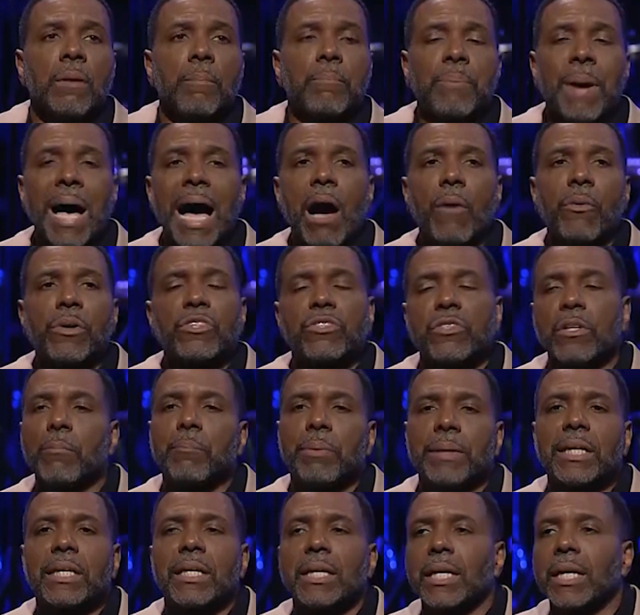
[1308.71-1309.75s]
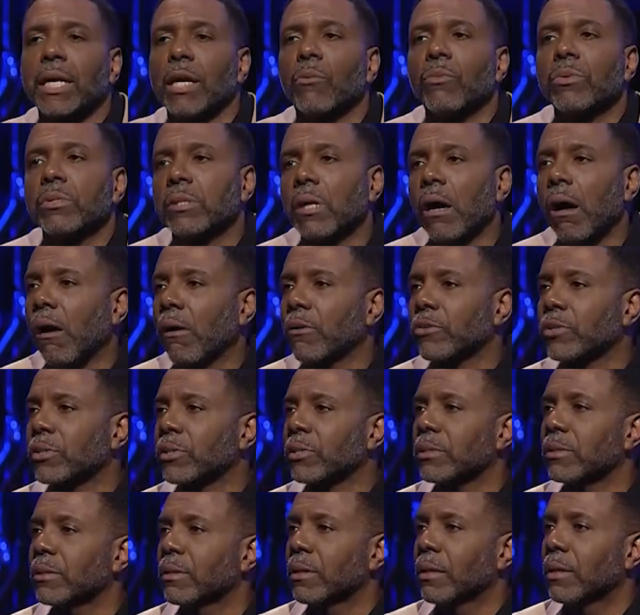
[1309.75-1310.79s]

Power is the ability to get results.